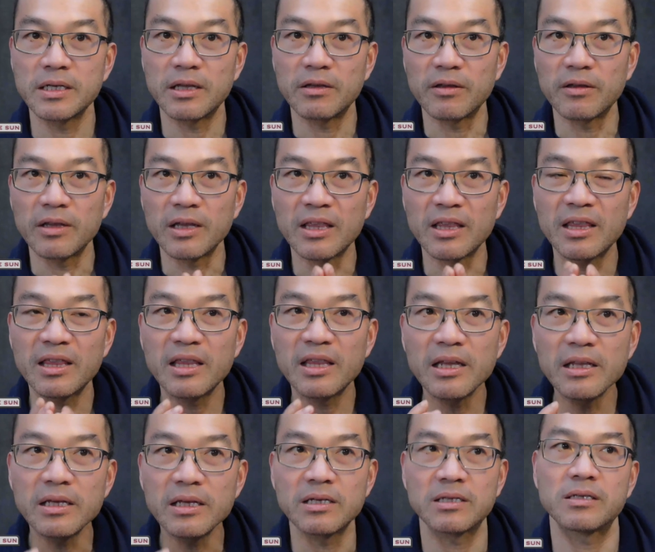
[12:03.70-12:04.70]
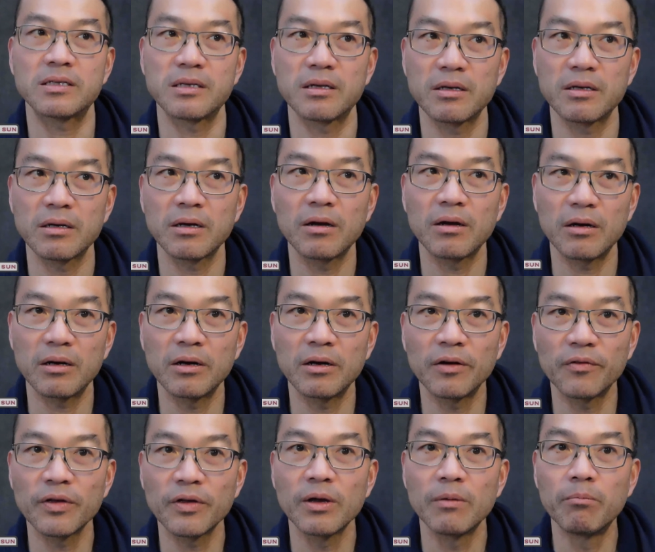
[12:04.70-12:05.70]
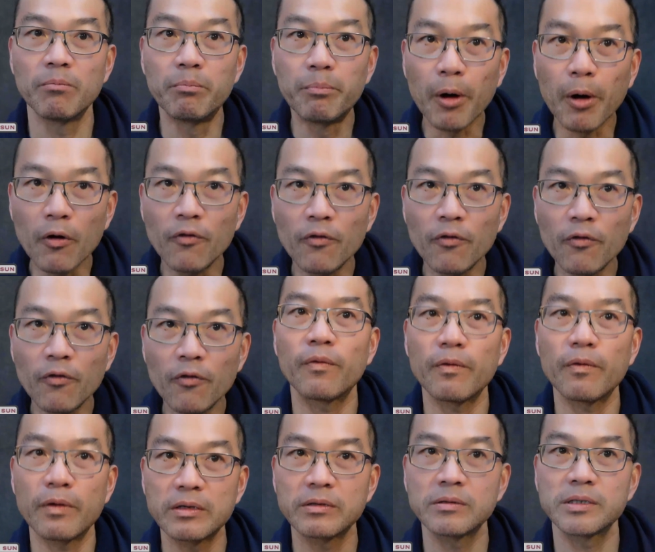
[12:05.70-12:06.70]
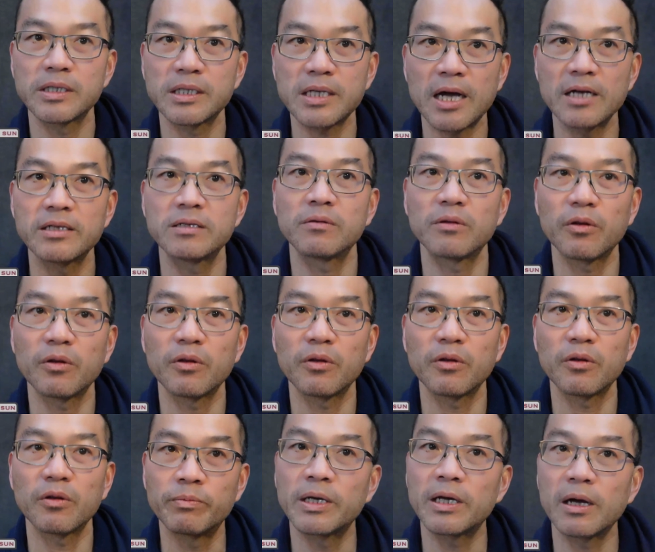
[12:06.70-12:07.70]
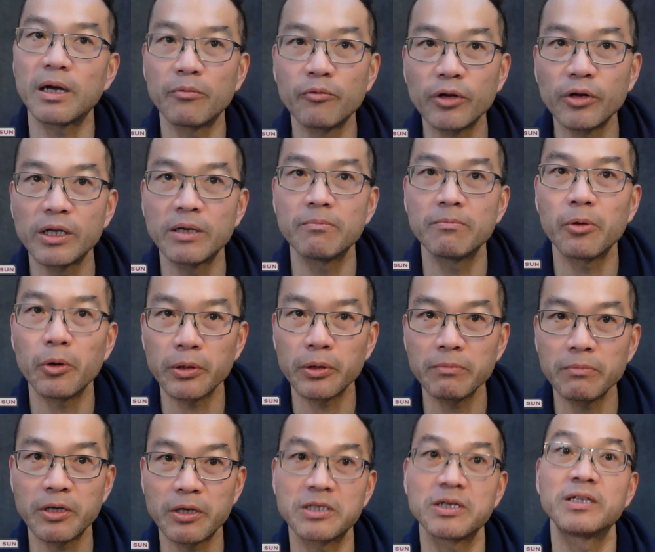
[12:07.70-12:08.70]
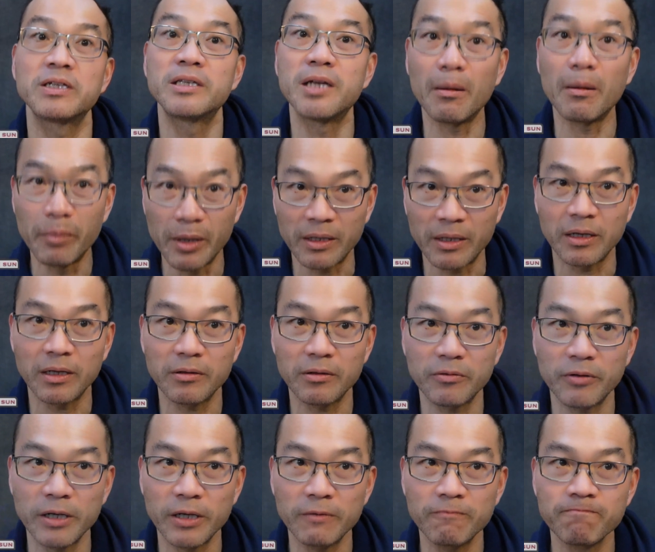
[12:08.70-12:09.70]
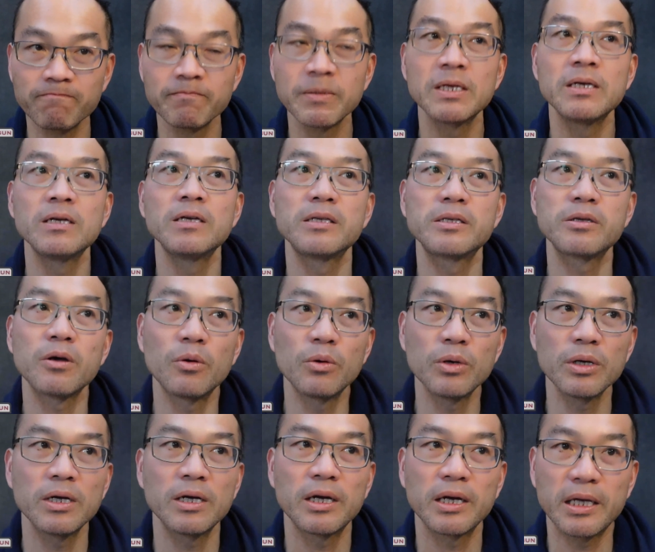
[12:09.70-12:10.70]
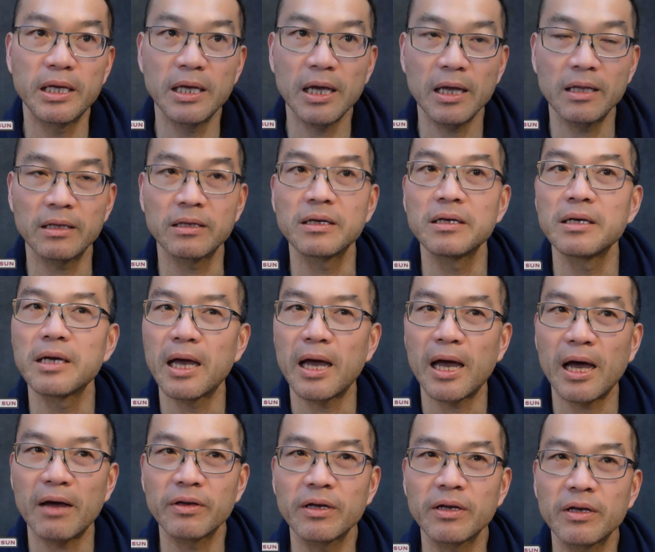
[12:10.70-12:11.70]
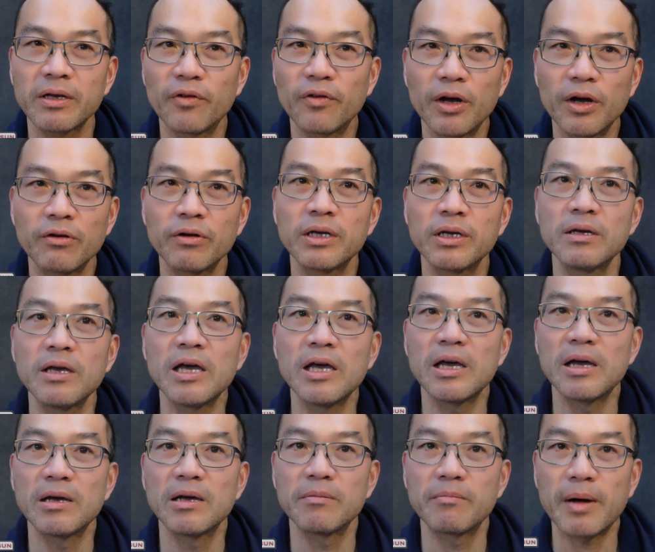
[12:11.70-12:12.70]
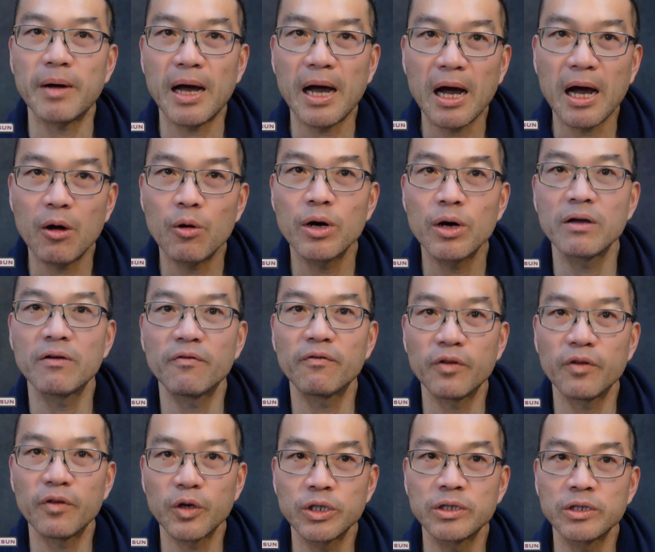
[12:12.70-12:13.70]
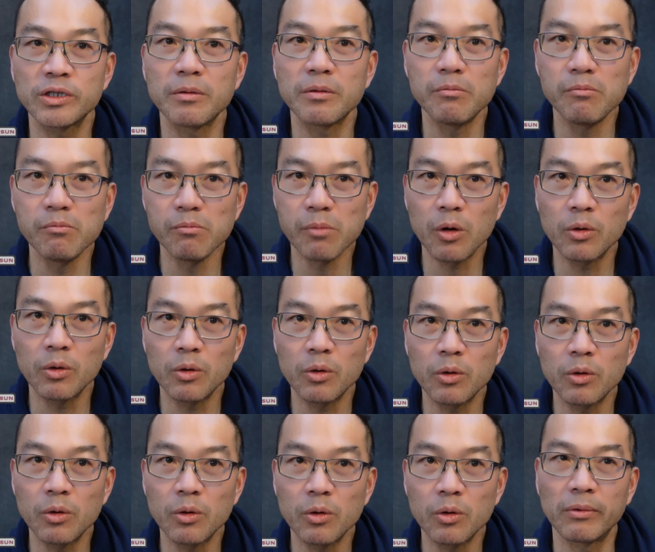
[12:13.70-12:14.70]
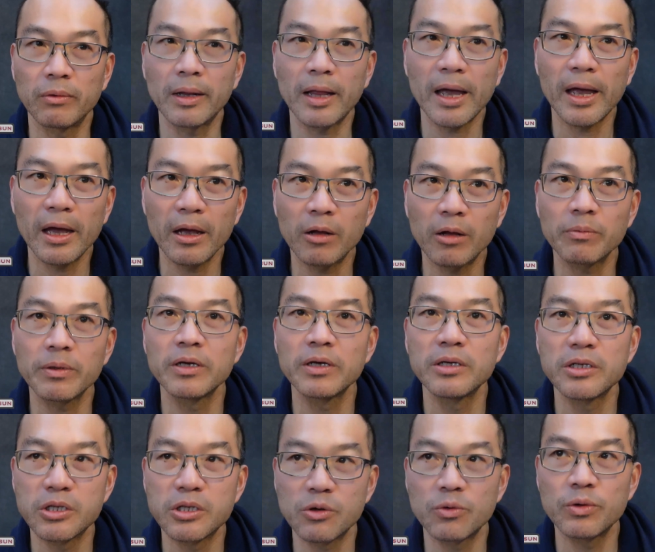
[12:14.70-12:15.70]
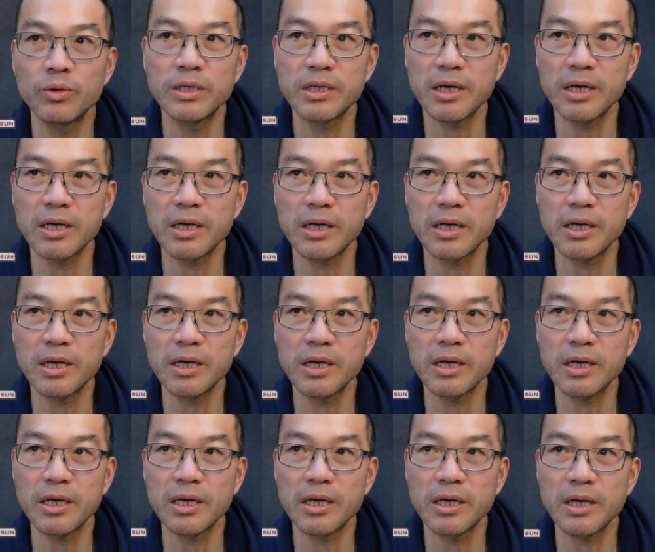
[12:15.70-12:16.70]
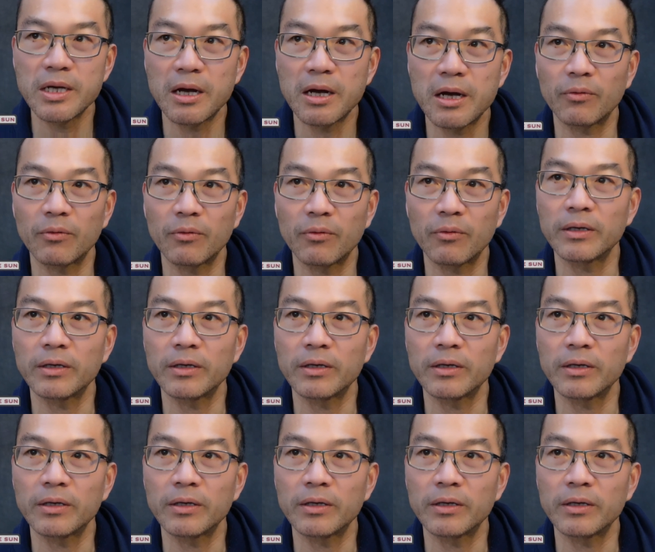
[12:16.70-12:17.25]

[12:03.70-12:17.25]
the thinness of both sides of the fold become really important because you're doubling it, right? So again, having a very power efficient modem will help squeeze out more battery life that way.